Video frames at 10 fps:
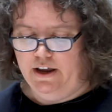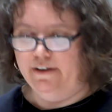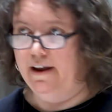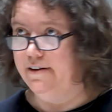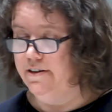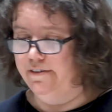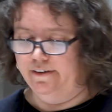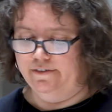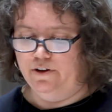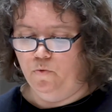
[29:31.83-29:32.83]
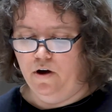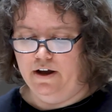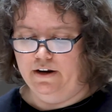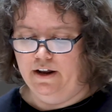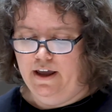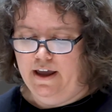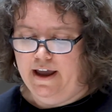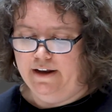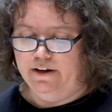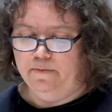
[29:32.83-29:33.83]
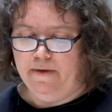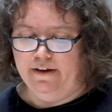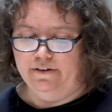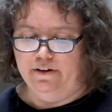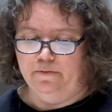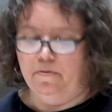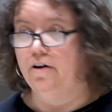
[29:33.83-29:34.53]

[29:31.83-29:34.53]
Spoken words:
in 1861 and commanded